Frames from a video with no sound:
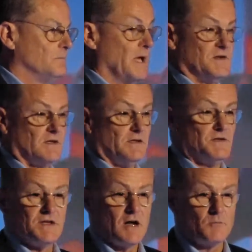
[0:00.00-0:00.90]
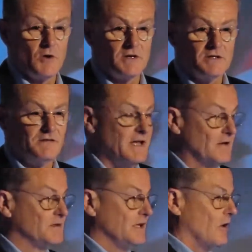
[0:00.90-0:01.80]
basically stock market, the
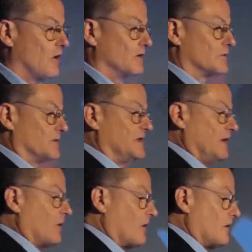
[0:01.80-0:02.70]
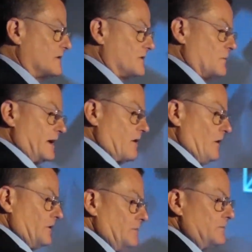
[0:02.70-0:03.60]
FTRs or CRRs as we
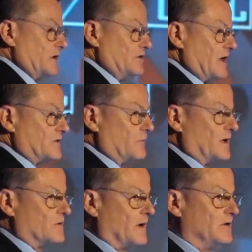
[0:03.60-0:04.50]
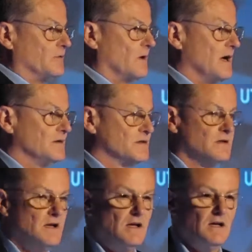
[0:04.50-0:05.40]
call them, congestion reservation rights,
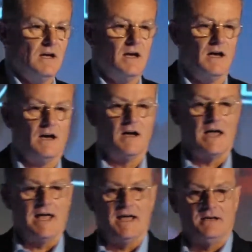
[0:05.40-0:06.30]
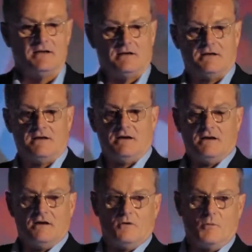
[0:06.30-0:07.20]
and
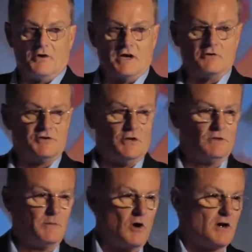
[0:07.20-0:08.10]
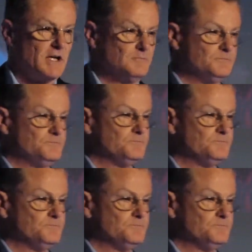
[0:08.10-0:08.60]
we're an energy-only market.